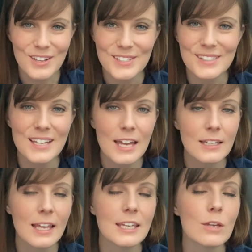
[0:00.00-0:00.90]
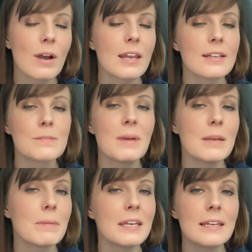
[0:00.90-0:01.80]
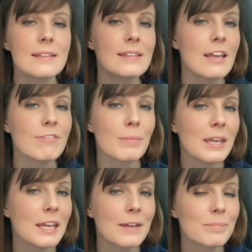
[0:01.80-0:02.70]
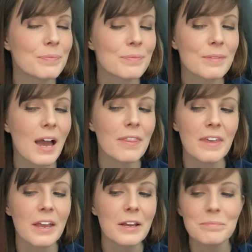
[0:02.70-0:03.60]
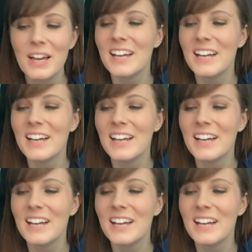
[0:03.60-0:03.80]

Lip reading: So it's kind of like you gotta spend money to save money, I think.